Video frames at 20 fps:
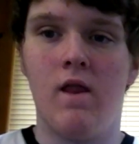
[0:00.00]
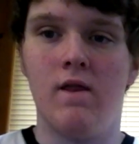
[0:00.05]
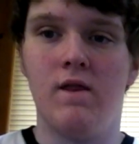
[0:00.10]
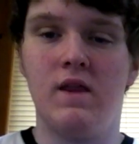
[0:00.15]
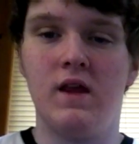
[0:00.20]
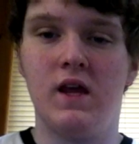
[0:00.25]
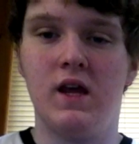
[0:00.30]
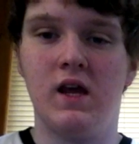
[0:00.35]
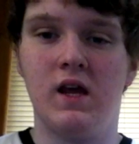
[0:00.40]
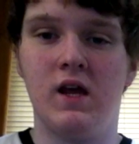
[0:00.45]

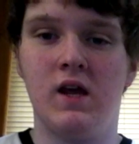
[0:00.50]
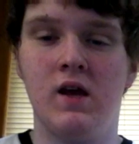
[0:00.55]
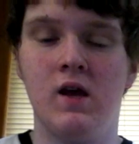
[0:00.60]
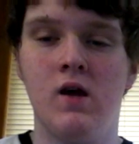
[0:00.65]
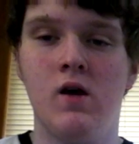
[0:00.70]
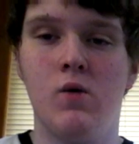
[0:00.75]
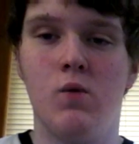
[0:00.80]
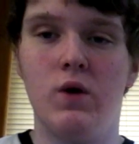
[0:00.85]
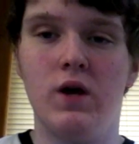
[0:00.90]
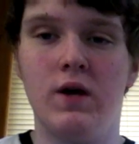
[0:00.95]
the
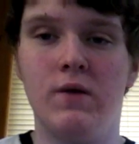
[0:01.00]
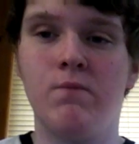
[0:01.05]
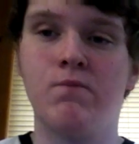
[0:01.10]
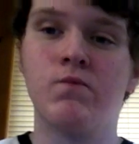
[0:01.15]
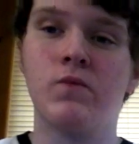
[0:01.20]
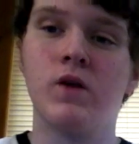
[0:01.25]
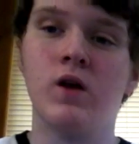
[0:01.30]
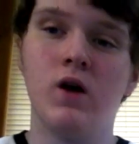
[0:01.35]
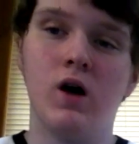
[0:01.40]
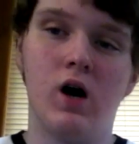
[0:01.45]
Wii.
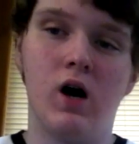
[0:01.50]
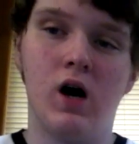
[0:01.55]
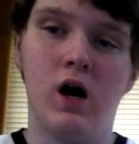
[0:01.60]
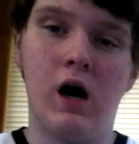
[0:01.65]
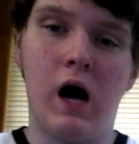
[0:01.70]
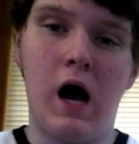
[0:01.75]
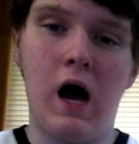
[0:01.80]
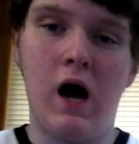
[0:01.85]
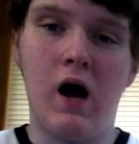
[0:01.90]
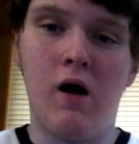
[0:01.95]

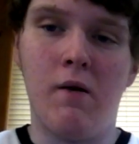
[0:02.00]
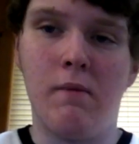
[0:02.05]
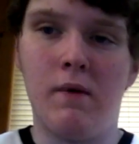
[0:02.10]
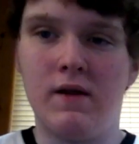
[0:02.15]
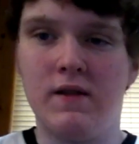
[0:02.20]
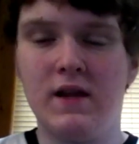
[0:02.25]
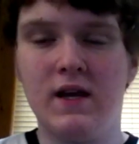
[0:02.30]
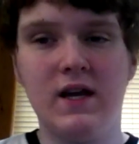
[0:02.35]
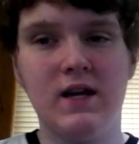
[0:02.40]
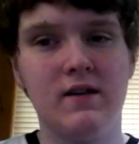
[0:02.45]
I
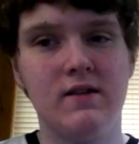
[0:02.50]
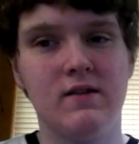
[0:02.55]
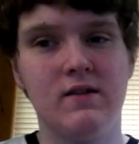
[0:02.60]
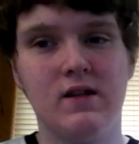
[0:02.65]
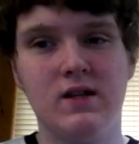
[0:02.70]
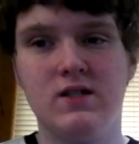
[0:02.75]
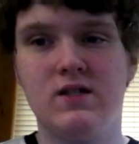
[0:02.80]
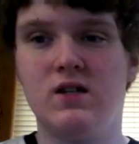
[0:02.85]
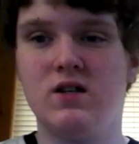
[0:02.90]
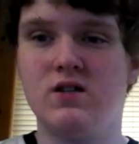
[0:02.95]
think
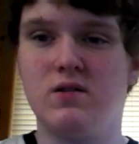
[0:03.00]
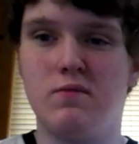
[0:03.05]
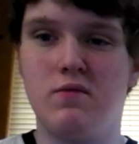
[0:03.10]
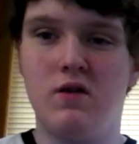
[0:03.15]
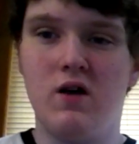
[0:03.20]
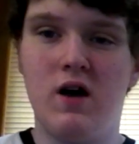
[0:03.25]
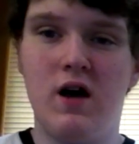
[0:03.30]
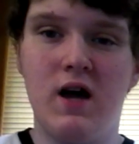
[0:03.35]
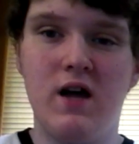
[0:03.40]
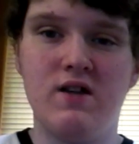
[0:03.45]
this does
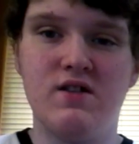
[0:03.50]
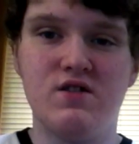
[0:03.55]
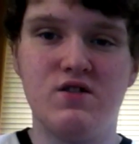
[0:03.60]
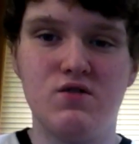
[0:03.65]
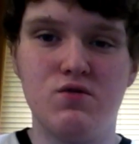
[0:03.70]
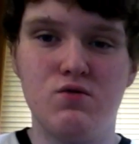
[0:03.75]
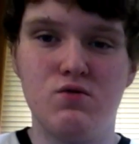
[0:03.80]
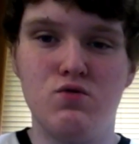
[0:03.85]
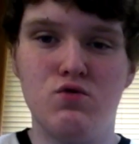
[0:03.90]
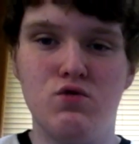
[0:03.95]
apply
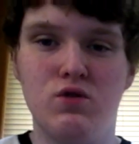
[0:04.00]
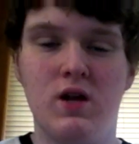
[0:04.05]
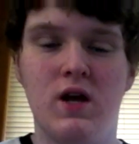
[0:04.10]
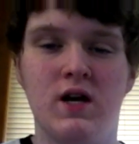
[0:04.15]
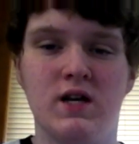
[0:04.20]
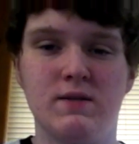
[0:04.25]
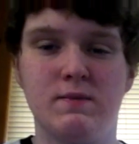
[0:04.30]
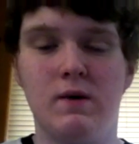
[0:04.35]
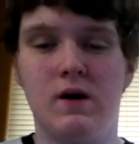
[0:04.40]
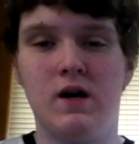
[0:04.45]
to the
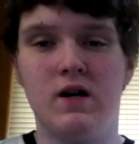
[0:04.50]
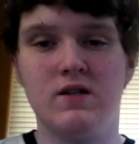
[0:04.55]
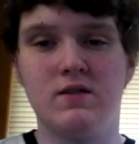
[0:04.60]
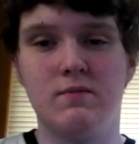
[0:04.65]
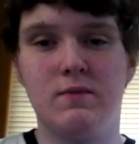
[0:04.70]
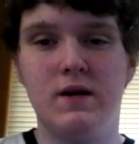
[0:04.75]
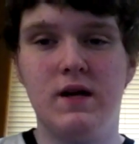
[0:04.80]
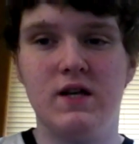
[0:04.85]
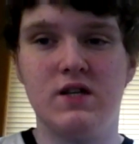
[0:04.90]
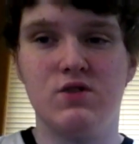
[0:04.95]
Xbox
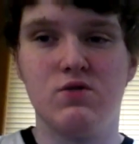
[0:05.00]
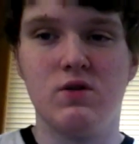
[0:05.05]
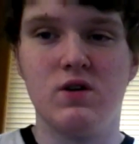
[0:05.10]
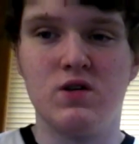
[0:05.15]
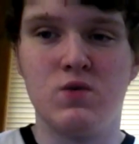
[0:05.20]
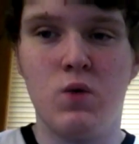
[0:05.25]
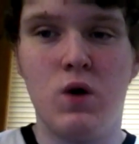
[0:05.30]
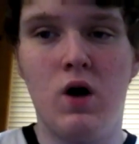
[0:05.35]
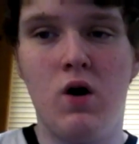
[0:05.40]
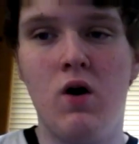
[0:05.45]
and PS3
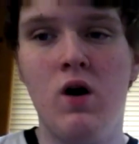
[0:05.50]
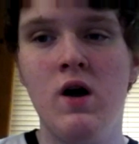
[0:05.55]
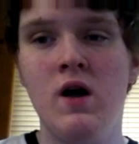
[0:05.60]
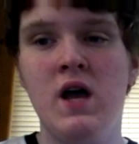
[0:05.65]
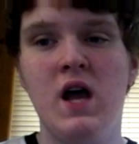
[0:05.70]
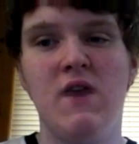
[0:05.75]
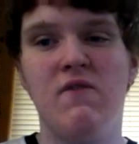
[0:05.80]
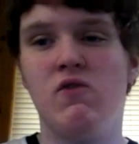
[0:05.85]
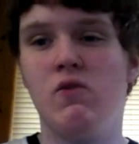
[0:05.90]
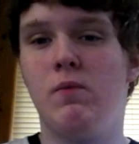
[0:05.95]
as well.
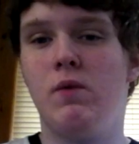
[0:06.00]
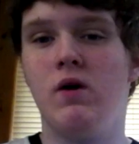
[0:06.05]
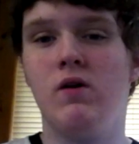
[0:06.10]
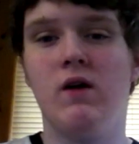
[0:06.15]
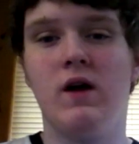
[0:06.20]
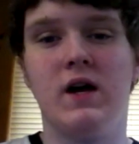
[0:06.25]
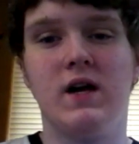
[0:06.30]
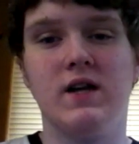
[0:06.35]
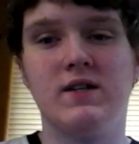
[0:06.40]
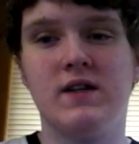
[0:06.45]
If you put
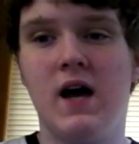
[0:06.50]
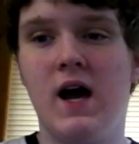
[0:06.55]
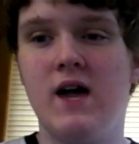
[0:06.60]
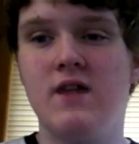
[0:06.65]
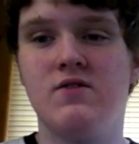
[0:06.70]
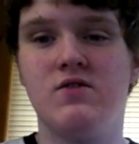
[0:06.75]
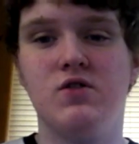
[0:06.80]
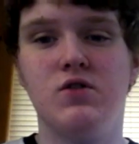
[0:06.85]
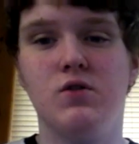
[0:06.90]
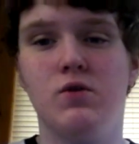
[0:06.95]
like a
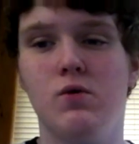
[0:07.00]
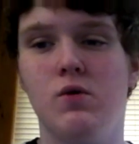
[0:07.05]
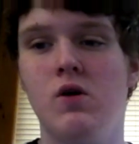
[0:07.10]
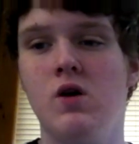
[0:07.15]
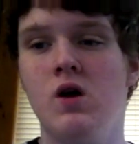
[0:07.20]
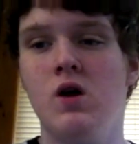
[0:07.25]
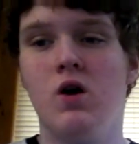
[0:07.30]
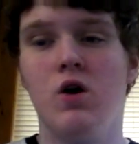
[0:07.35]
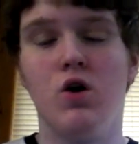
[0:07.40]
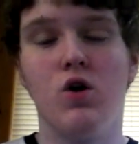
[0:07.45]
tattoo
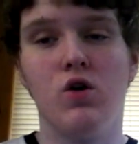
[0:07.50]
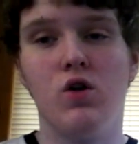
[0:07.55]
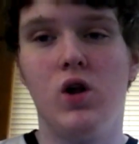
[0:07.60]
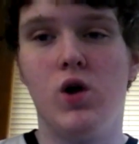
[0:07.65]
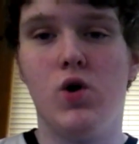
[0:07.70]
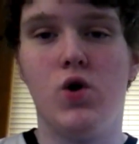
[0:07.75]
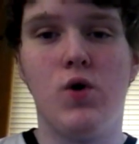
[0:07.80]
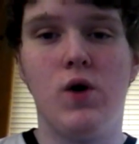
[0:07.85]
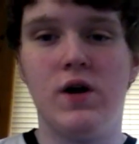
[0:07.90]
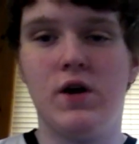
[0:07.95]
or a
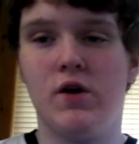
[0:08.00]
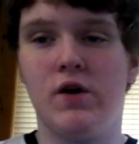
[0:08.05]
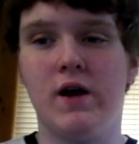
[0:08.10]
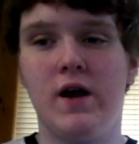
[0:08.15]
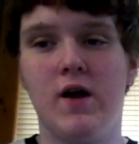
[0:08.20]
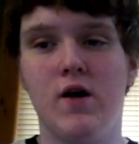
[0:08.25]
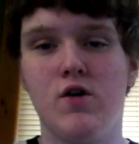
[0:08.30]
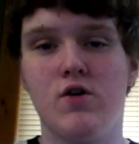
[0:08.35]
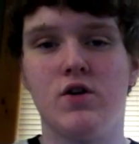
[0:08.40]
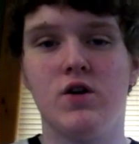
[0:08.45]
logo on your
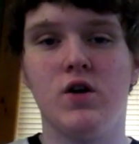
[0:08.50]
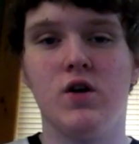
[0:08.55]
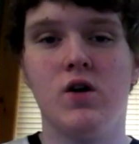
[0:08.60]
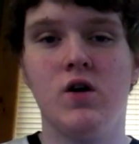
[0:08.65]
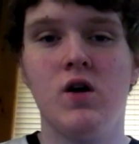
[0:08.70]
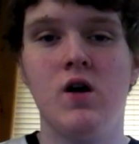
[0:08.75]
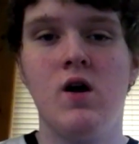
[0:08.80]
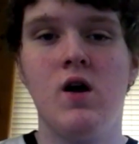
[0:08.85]
character,